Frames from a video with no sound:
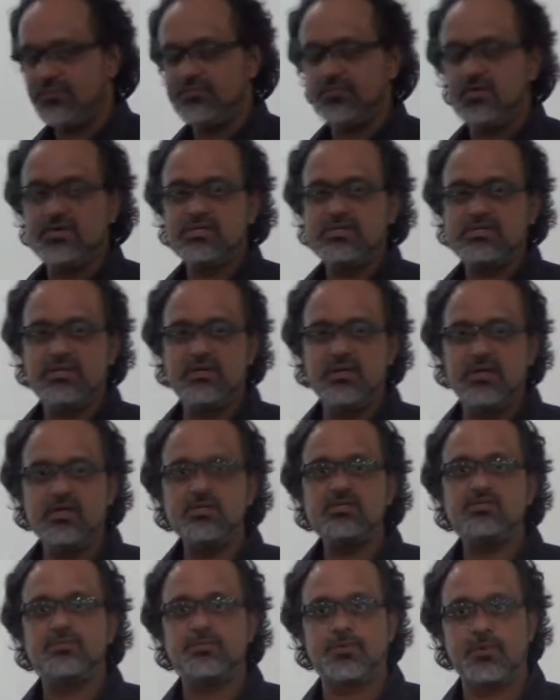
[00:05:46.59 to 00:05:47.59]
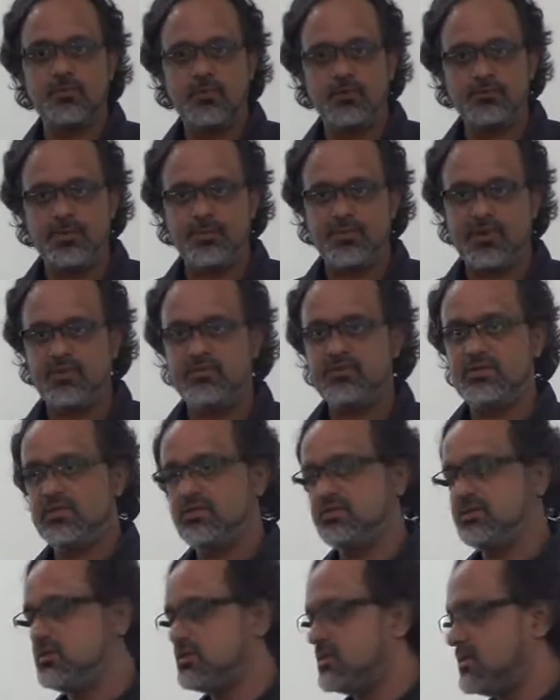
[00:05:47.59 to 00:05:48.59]
of the functioning is to promote
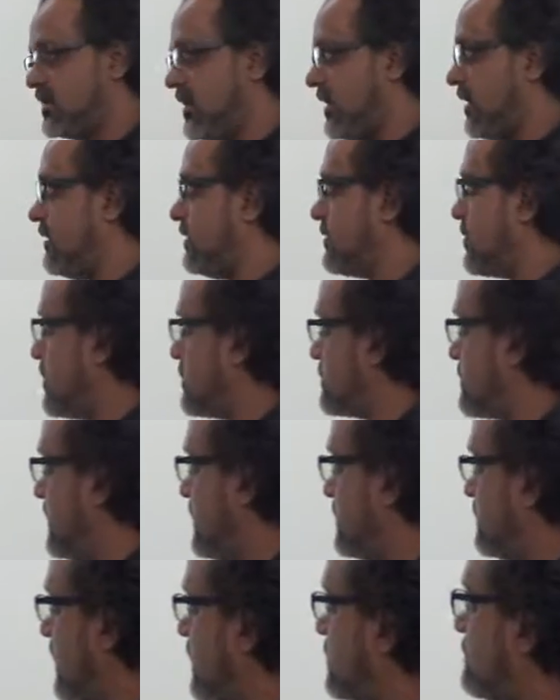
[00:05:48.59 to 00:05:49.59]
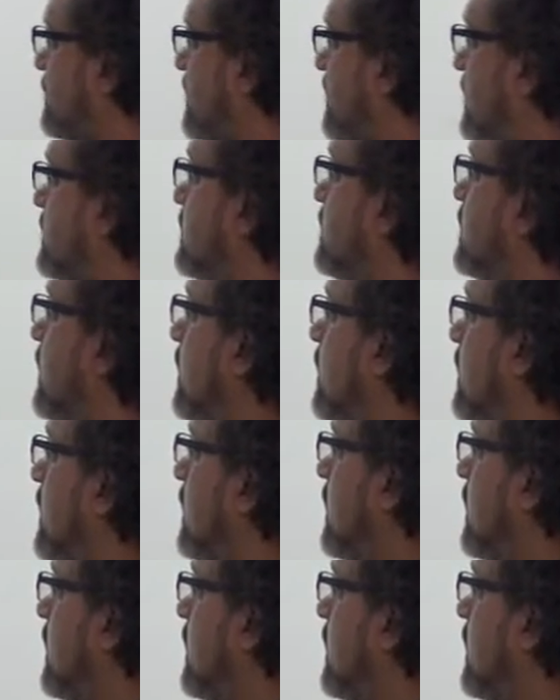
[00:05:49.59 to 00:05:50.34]
privatization and corporate welfare.